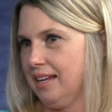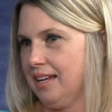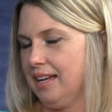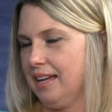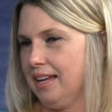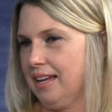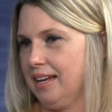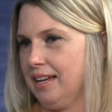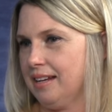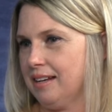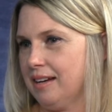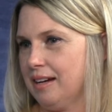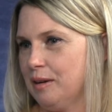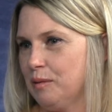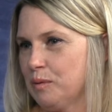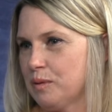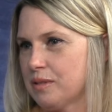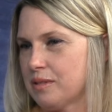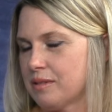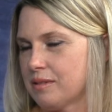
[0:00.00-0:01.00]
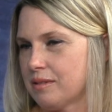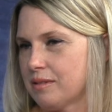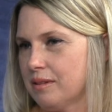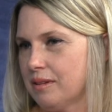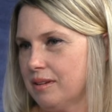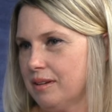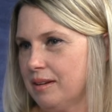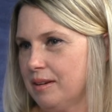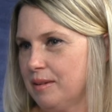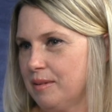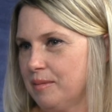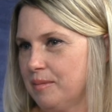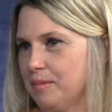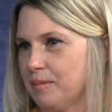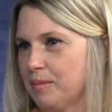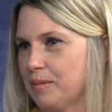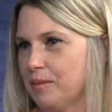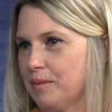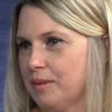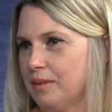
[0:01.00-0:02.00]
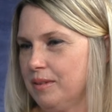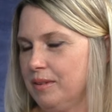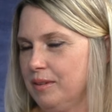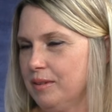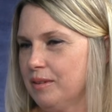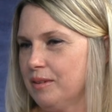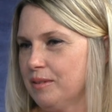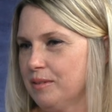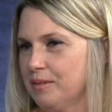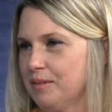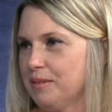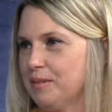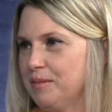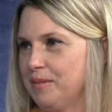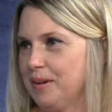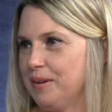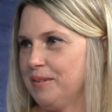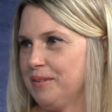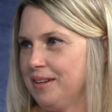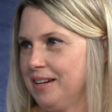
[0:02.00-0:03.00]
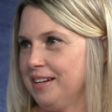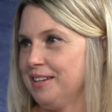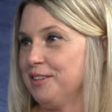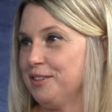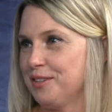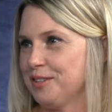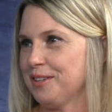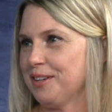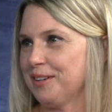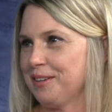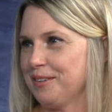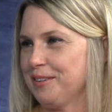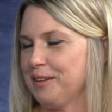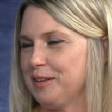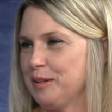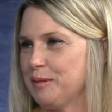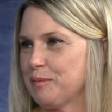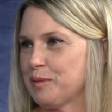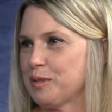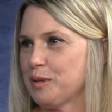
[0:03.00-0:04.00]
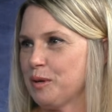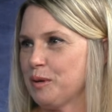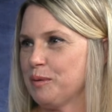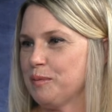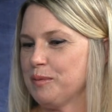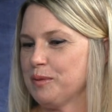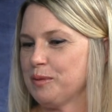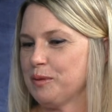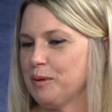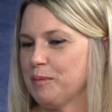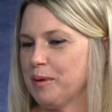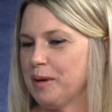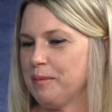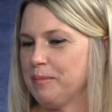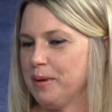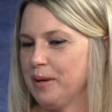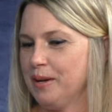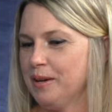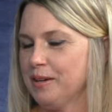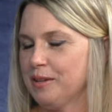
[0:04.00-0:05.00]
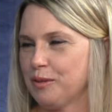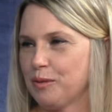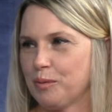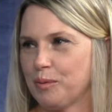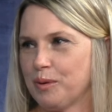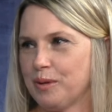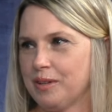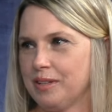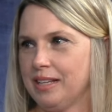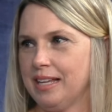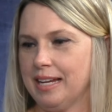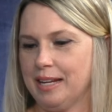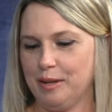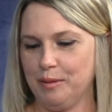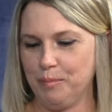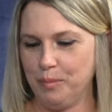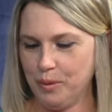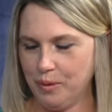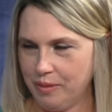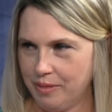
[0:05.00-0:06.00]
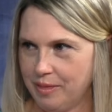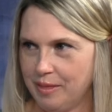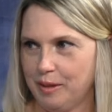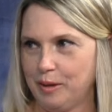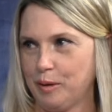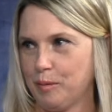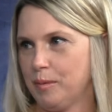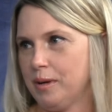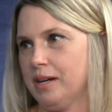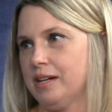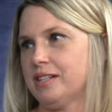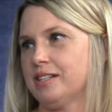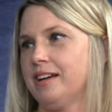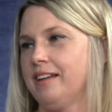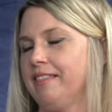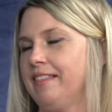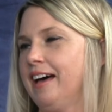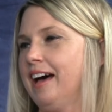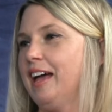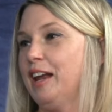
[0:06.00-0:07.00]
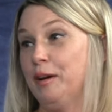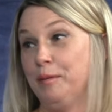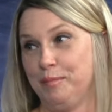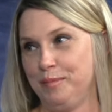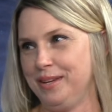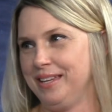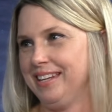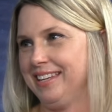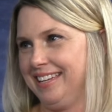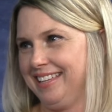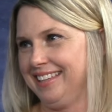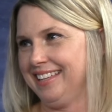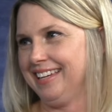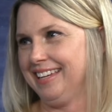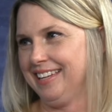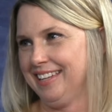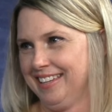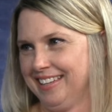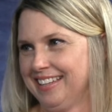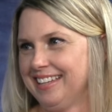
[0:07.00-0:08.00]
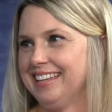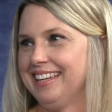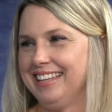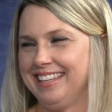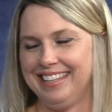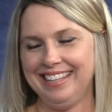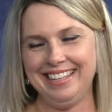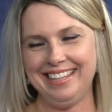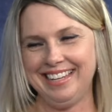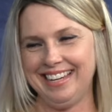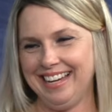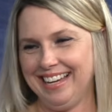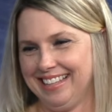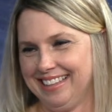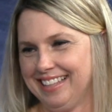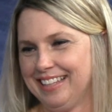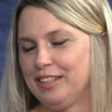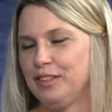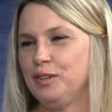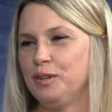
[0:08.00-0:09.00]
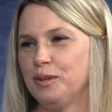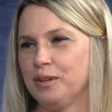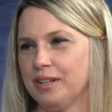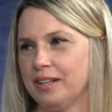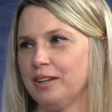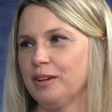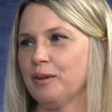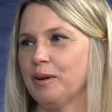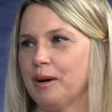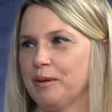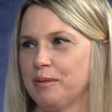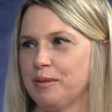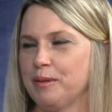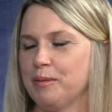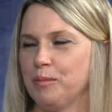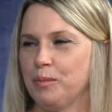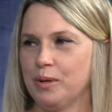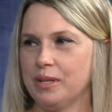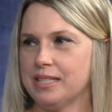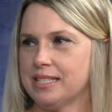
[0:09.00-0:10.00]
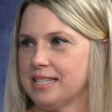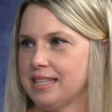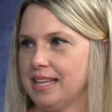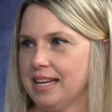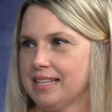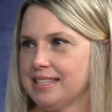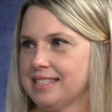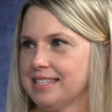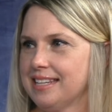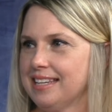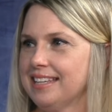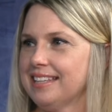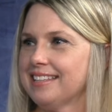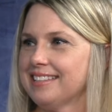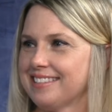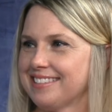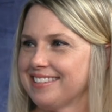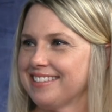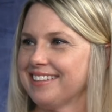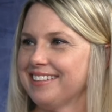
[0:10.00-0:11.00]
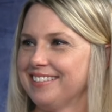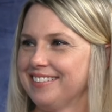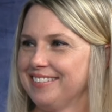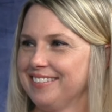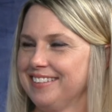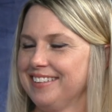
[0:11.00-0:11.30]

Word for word: and I was, um, you know, about nine years younger than him. So, so my parents were like putting the kibosh on that immediately. They weren't happy. Yeah, yeah like you yeah. Mm-hmm. can go out with them once. That's it. Yeah. So.